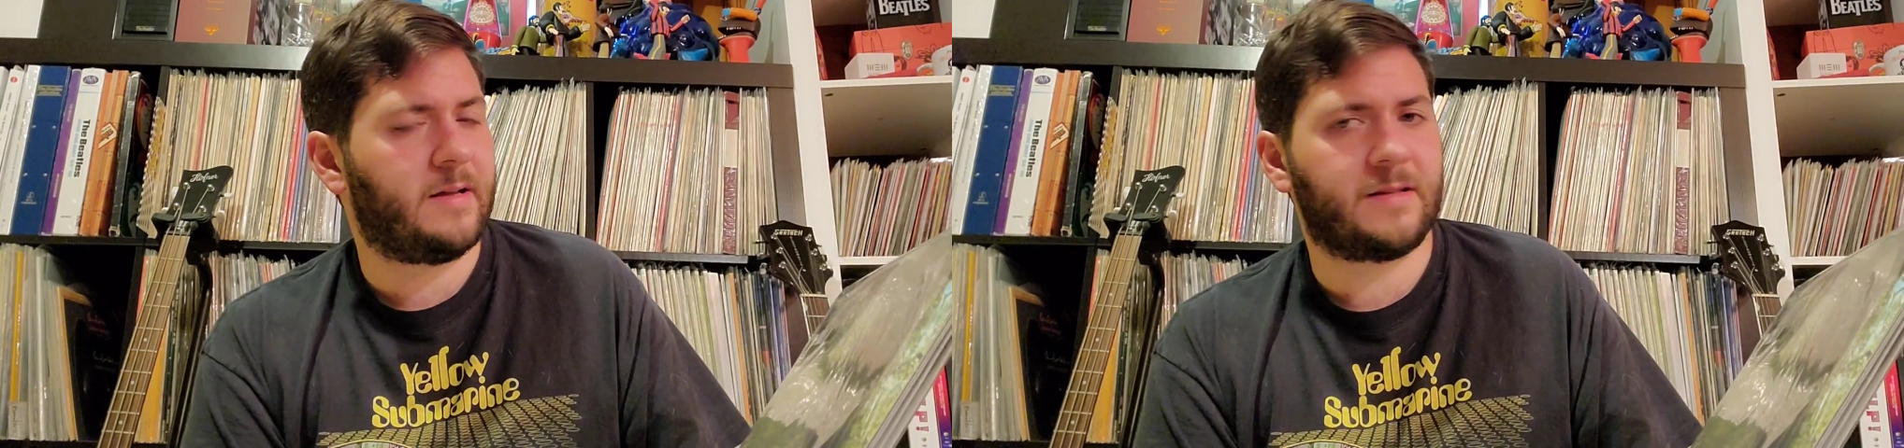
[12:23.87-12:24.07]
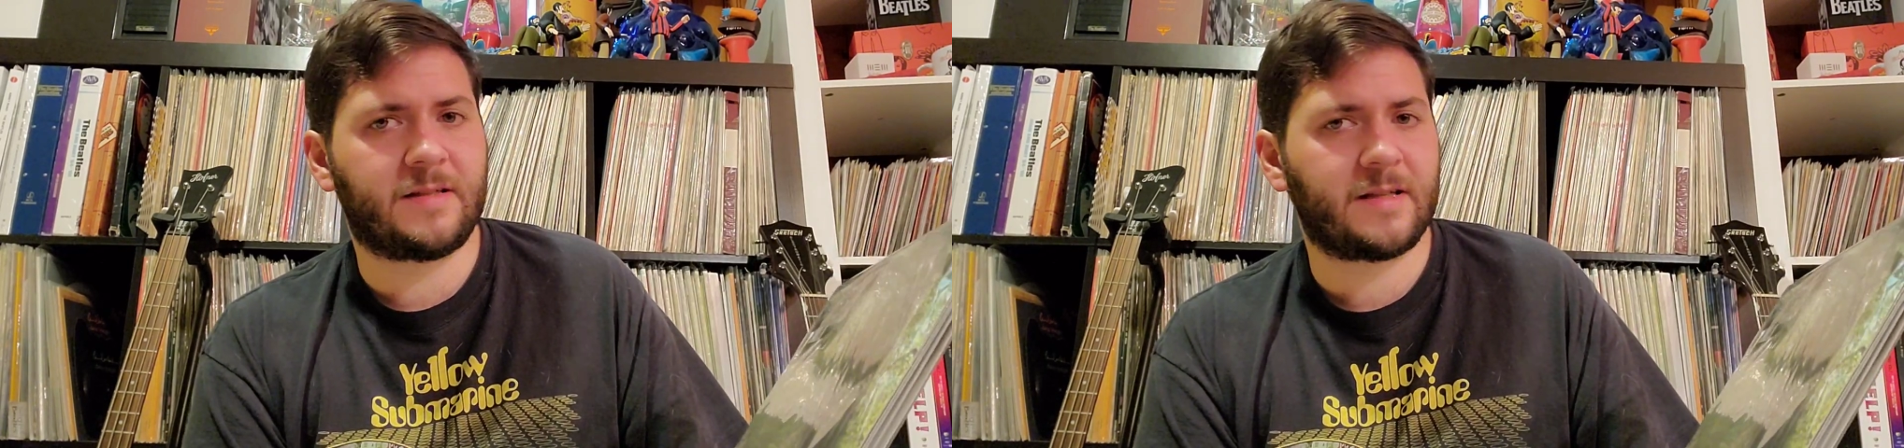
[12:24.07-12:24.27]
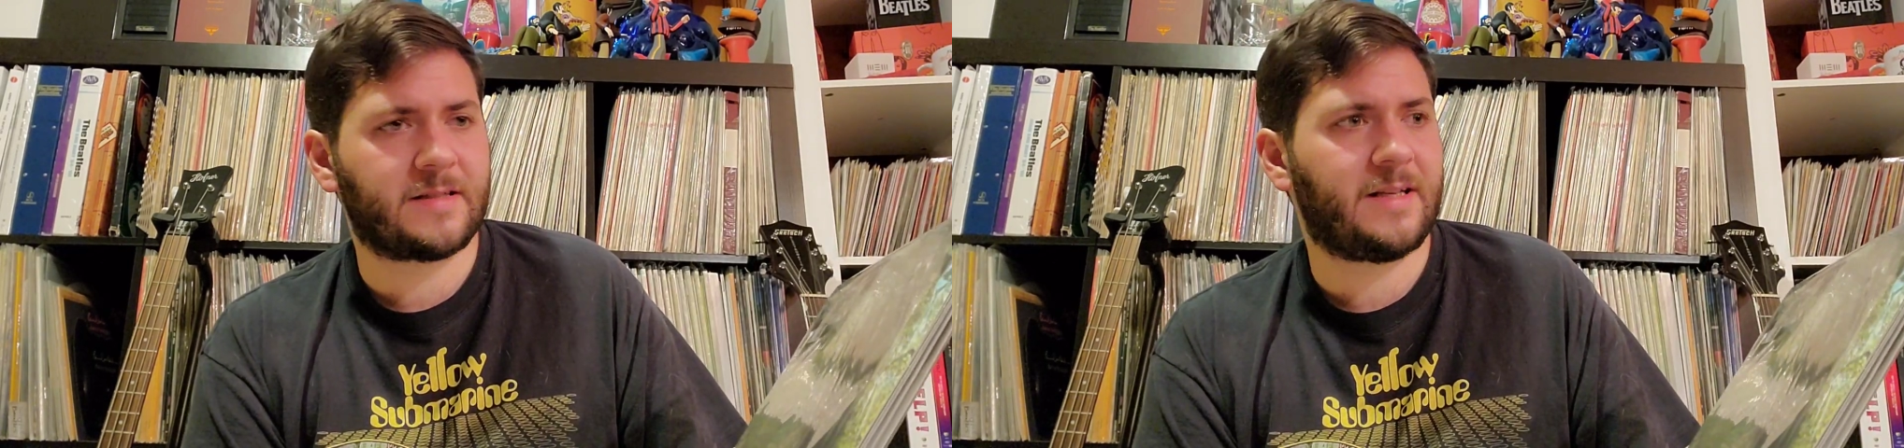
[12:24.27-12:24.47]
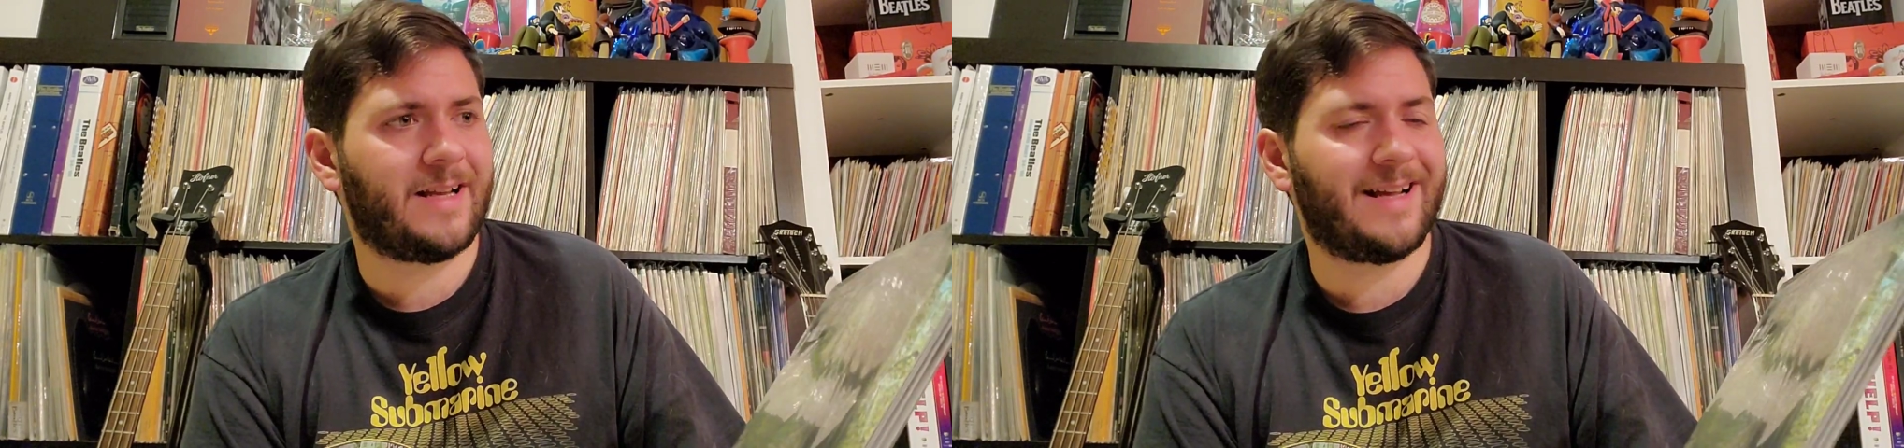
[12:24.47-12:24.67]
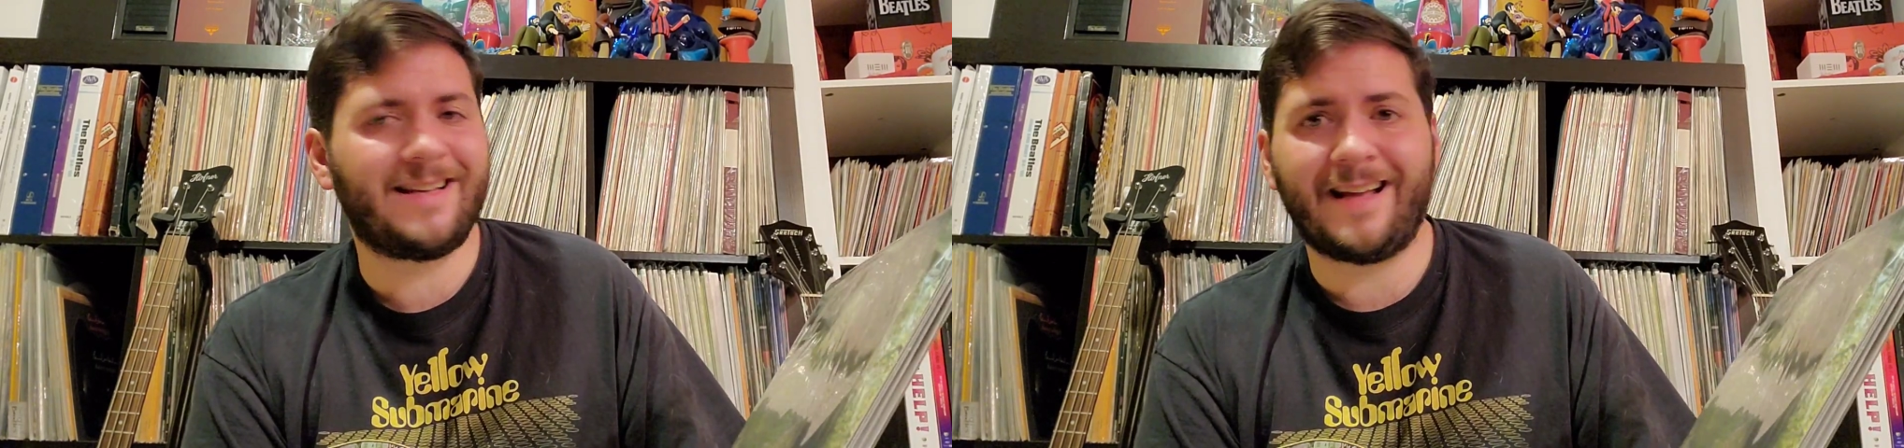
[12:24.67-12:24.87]

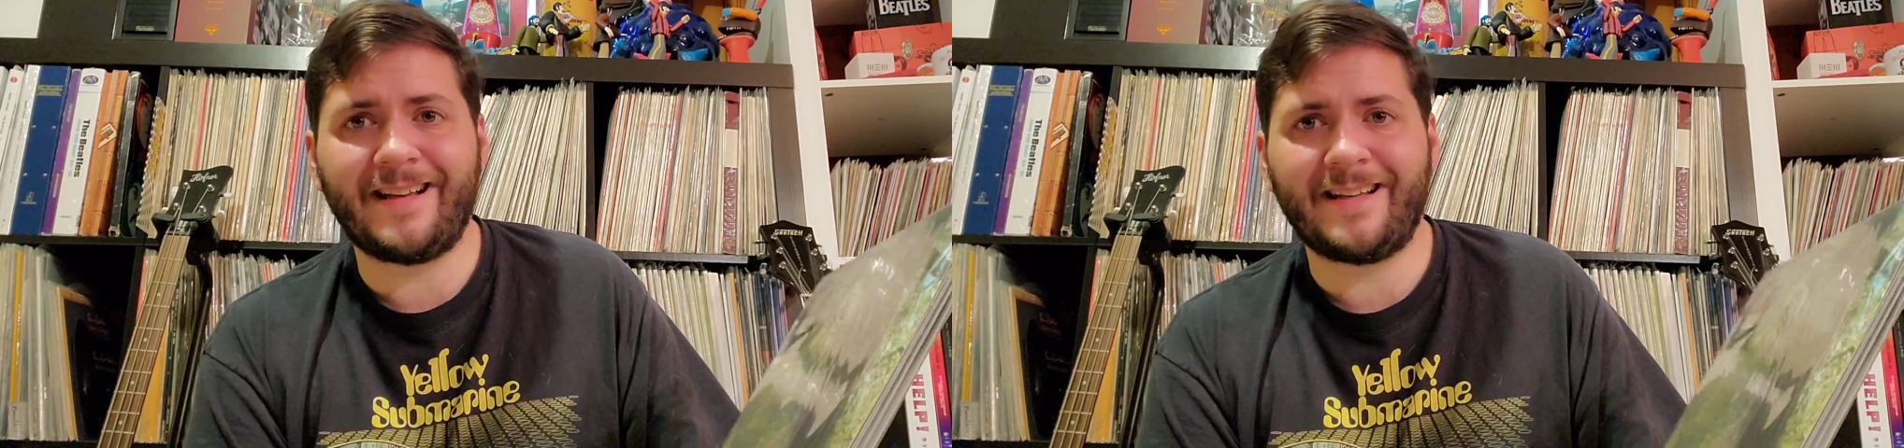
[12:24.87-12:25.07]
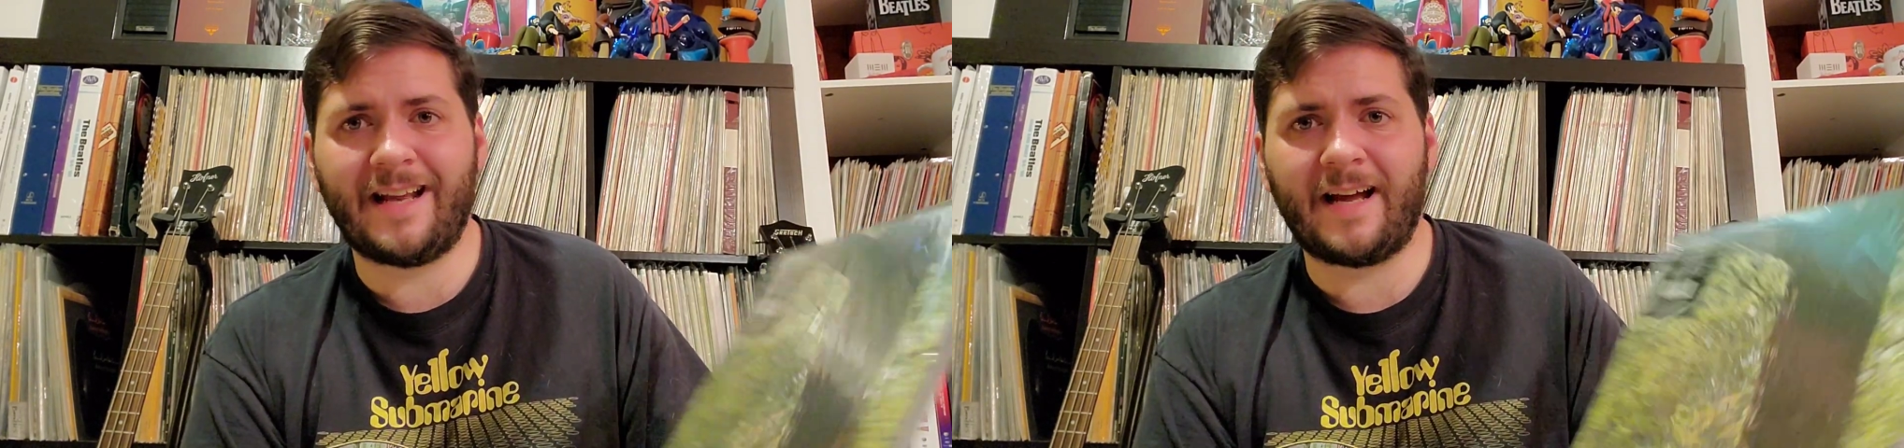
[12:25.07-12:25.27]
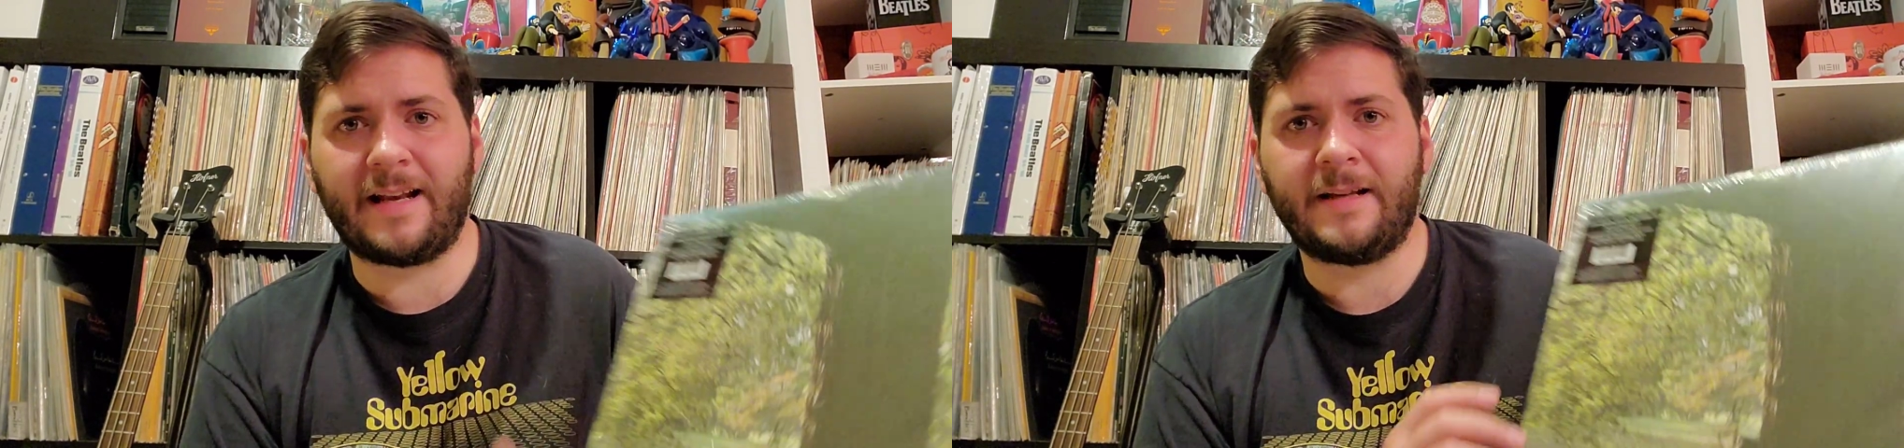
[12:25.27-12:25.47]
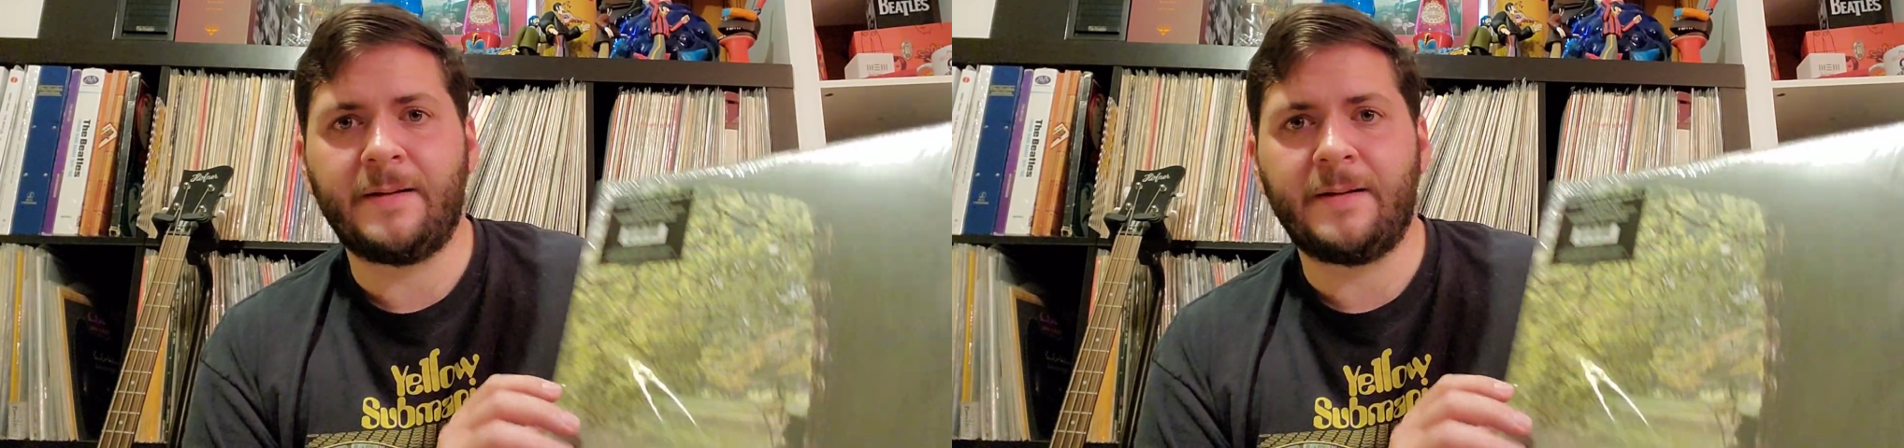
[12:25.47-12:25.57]
$69.99.